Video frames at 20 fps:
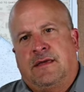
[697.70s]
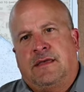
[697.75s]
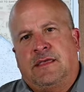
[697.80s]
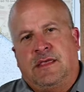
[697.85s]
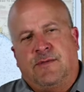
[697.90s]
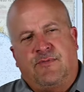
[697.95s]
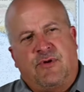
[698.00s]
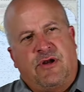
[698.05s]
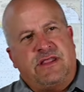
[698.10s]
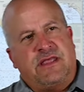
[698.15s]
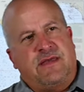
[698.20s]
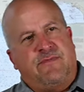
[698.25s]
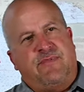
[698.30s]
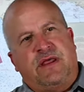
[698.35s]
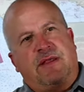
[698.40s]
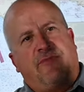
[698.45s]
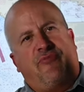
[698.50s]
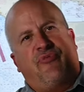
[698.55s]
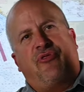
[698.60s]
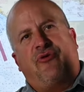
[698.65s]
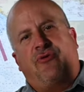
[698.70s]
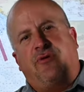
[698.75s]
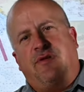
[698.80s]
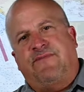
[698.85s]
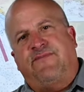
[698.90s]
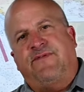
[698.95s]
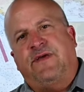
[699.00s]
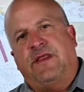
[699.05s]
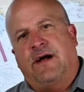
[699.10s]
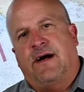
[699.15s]
You brought that bait up 30
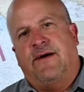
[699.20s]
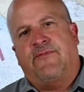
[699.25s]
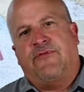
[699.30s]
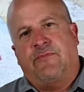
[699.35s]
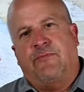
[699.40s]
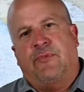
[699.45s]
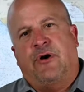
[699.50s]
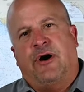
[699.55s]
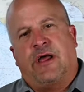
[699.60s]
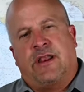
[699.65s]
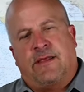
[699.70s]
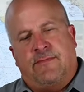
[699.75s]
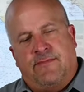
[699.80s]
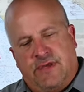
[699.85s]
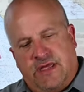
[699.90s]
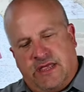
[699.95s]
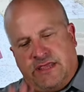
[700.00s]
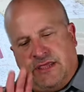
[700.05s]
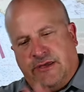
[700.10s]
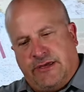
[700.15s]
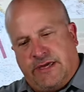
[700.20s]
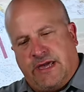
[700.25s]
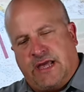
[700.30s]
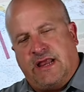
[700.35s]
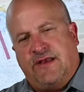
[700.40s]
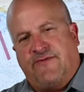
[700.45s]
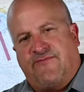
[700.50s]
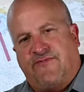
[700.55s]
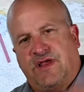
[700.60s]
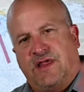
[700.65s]
feet off the bottom and you kick
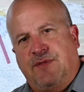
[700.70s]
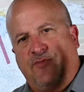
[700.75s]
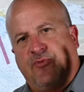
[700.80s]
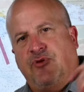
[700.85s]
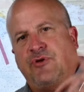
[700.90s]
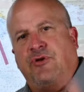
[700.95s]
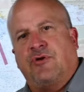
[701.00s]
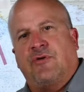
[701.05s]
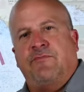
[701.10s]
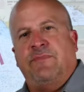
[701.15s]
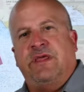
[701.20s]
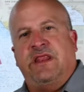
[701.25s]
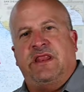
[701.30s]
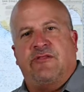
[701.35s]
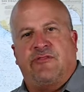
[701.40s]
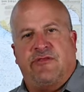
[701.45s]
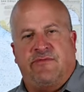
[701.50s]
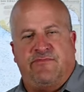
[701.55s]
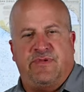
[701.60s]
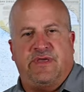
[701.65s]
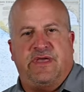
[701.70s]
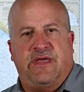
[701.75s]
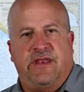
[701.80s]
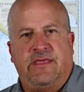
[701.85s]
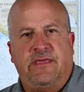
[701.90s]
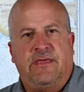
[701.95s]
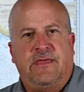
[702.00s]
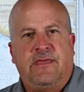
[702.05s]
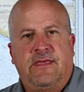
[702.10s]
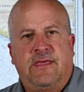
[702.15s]
it in free spool and you're immediately bit.
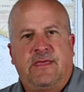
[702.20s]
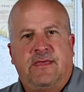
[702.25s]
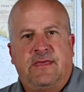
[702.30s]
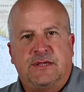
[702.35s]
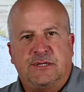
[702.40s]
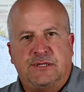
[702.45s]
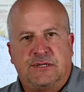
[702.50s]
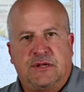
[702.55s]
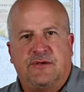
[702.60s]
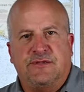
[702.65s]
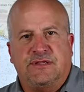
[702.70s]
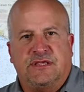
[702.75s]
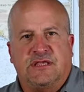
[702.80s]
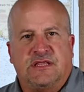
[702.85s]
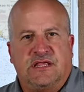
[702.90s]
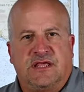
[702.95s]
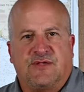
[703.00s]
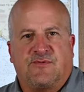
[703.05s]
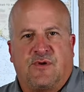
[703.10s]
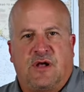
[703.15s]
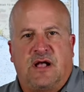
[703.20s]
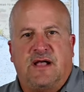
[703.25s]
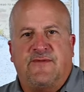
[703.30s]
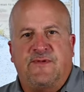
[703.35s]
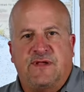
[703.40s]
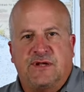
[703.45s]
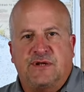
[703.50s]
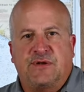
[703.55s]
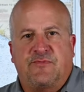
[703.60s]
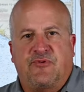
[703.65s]
Shows you that these
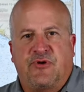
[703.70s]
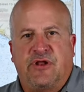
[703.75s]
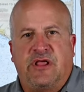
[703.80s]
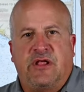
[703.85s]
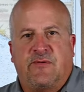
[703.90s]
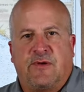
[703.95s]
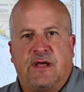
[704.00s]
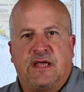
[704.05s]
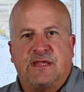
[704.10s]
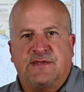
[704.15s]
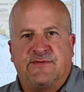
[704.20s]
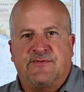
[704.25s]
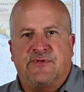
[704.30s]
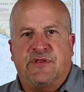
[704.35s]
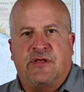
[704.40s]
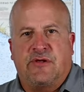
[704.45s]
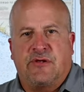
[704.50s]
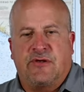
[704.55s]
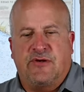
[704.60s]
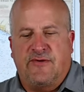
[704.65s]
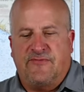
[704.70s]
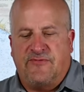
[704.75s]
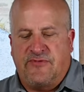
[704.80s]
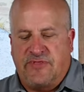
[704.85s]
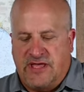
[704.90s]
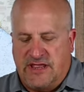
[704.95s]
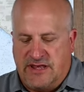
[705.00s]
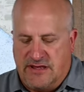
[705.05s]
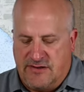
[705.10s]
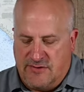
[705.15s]
rockfish are pretty aggressive and they'll go for
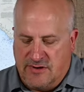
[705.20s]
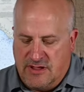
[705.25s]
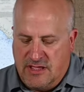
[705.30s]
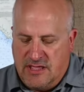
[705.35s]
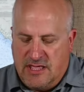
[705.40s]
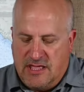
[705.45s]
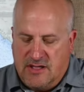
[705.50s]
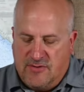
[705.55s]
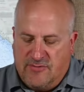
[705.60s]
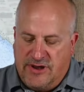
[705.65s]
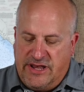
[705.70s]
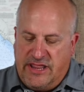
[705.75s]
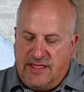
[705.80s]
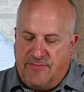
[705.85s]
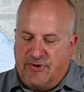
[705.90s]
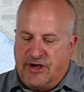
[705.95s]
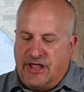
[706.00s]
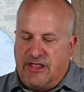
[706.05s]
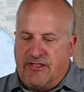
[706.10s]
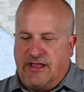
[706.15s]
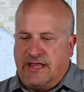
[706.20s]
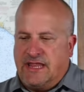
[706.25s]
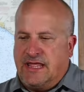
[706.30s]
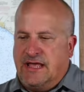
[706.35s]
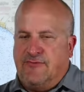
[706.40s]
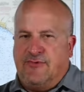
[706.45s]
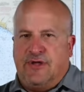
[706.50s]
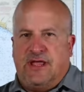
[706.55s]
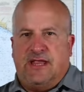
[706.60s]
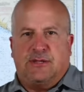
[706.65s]
that. And when they bite like
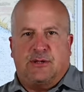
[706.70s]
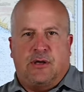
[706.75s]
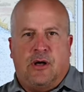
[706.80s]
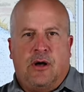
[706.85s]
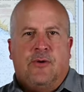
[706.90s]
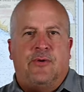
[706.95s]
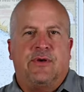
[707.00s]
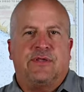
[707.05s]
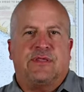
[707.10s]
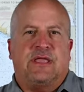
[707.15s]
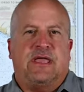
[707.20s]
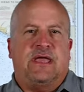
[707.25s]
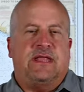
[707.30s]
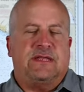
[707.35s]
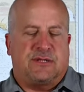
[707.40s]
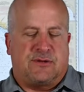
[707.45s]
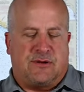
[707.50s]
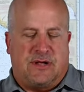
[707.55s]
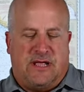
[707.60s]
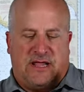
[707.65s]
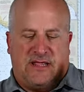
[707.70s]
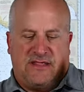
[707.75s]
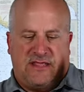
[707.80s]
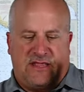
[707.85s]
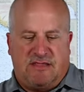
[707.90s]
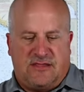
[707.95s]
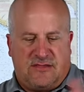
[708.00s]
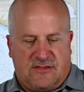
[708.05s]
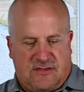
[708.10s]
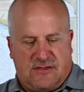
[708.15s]
that way, it's always a head strike.
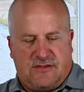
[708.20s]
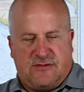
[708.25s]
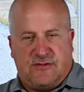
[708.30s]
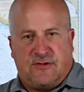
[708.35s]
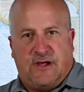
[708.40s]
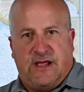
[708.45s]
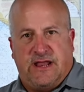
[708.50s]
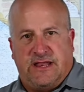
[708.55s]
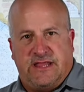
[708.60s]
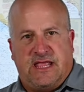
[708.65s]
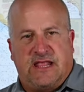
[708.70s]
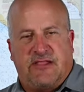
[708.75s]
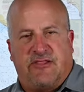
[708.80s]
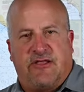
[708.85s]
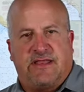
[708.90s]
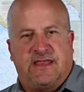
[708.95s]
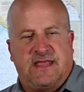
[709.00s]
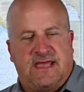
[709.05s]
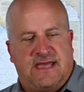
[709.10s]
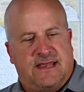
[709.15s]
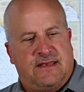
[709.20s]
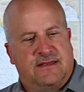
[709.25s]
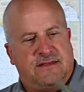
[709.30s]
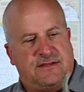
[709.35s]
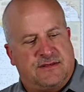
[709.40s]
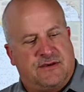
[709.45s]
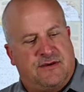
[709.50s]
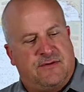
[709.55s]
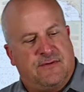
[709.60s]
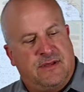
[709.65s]
They try and take it like that.
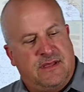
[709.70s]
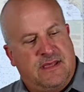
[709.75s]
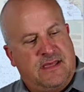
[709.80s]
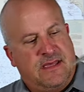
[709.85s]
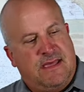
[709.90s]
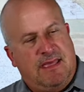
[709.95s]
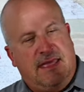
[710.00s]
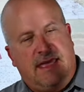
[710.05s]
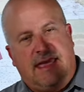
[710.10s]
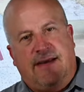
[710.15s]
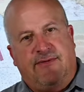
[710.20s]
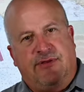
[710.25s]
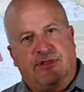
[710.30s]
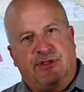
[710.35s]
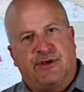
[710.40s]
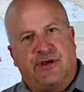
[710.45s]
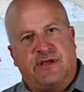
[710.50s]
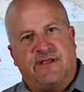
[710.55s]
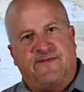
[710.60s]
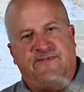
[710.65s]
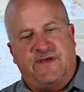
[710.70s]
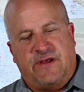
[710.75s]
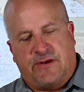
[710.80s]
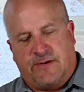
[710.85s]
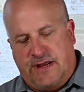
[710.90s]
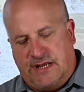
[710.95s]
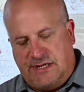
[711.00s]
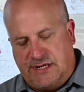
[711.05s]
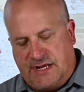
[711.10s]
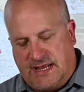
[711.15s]
So having this hook
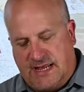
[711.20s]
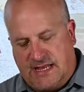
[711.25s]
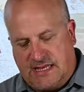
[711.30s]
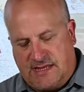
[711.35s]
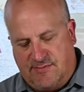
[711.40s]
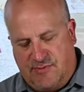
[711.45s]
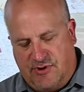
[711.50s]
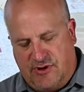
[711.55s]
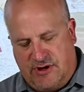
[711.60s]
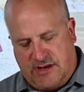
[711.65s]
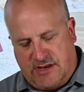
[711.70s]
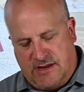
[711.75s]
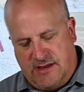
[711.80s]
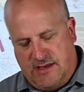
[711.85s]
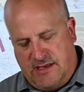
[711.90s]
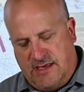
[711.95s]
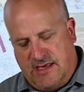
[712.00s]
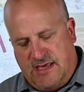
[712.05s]
configuration gets them hooked.